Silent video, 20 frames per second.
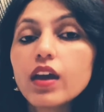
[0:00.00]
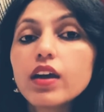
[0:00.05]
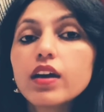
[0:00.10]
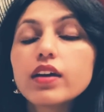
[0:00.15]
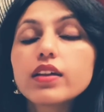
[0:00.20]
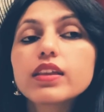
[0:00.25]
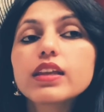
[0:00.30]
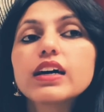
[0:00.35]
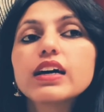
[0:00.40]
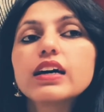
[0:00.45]

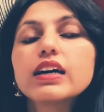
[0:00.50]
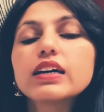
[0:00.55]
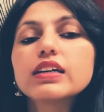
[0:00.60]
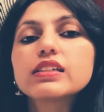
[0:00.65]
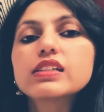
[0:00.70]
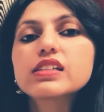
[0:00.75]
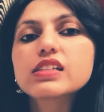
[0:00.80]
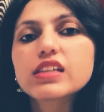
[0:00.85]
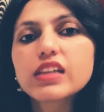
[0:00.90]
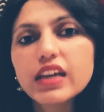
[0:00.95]
The
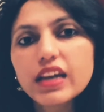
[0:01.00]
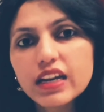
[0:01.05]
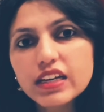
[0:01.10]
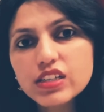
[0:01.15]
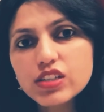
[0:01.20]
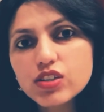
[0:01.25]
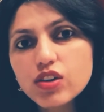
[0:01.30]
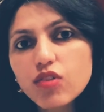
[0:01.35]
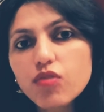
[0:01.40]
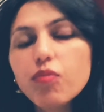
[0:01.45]

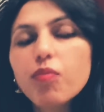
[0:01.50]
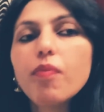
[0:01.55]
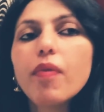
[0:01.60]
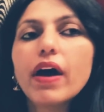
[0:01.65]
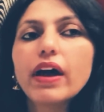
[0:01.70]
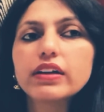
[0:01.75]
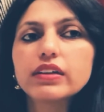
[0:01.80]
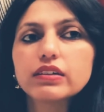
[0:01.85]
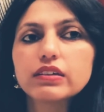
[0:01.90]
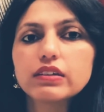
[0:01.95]
states of
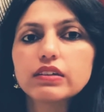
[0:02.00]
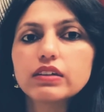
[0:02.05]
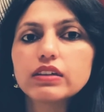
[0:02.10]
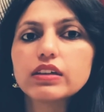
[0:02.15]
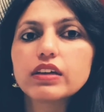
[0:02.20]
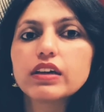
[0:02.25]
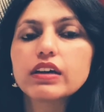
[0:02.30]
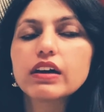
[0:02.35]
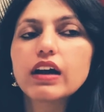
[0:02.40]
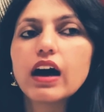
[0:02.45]
matter,
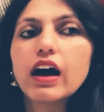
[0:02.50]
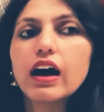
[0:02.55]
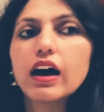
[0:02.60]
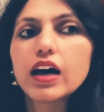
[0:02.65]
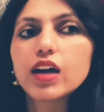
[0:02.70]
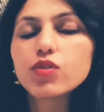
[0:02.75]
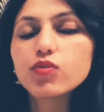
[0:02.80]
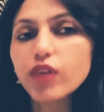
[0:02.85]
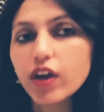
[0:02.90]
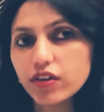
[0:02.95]
there
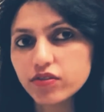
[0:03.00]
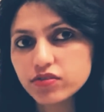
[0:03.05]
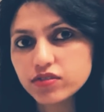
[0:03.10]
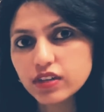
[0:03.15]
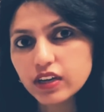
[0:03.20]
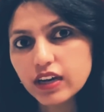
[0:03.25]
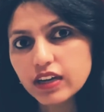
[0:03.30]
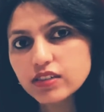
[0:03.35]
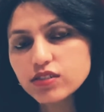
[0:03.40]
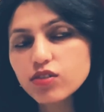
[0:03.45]
are 5
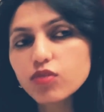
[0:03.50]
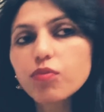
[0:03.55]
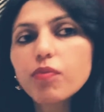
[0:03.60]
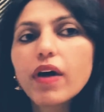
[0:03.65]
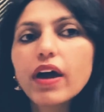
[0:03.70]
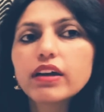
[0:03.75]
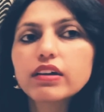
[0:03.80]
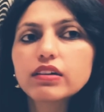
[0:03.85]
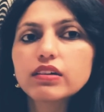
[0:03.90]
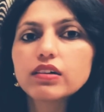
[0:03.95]
states of
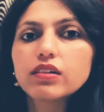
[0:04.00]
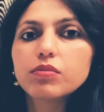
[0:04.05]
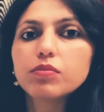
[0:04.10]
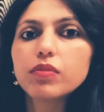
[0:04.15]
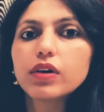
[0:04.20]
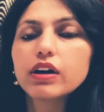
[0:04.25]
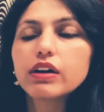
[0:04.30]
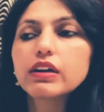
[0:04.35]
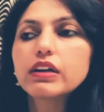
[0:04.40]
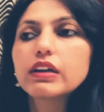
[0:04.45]
matter,
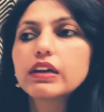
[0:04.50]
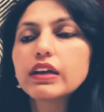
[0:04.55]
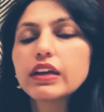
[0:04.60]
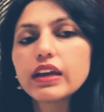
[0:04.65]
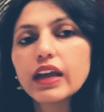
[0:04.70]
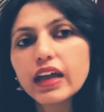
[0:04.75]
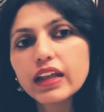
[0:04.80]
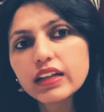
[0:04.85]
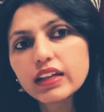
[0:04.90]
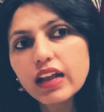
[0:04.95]
but in
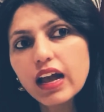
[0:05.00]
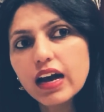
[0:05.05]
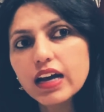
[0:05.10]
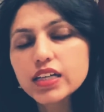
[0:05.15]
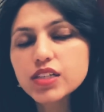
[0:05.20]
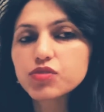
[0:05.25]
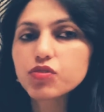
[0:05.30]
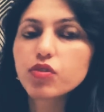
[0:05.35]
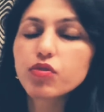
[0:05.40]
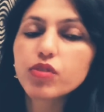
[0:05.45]
9th
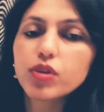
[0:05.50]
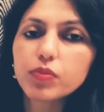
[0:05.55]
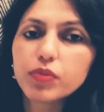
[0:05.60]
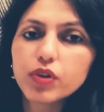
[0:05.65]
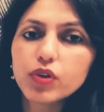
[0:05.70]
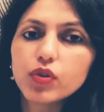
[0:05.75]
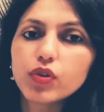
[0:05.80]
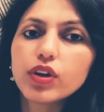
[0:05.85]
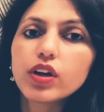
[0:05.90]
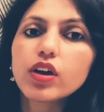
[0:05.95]
class we will be
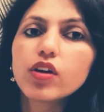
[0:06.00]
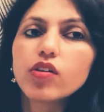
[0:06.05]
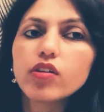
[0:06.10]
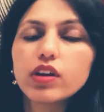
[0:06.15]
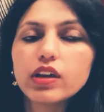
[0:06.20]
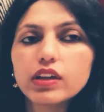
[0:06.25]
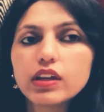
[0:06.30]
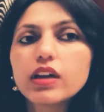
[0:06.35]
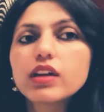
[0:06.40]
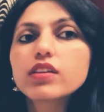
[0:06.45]
doing
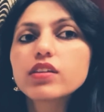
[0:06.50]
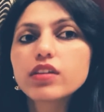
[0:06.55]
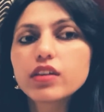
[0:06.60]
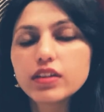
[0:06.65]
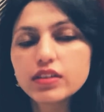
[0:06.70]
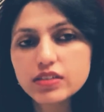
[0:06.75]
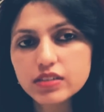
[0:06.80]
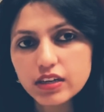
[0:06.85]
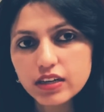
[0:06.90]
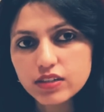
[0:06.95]
only the 3
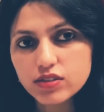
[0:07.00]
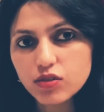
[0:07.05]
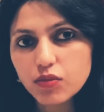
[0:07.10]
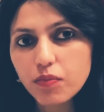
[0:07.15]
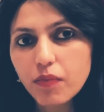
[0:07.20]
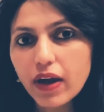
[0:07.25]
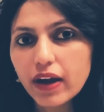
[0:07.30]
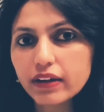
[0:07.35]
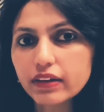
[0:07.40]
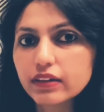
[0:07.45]
states of
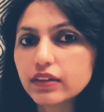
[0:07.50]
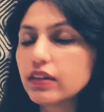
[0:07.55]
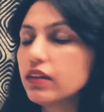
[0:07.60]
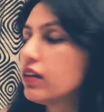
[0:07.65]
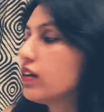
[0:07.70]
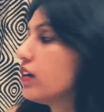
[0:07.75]
matter.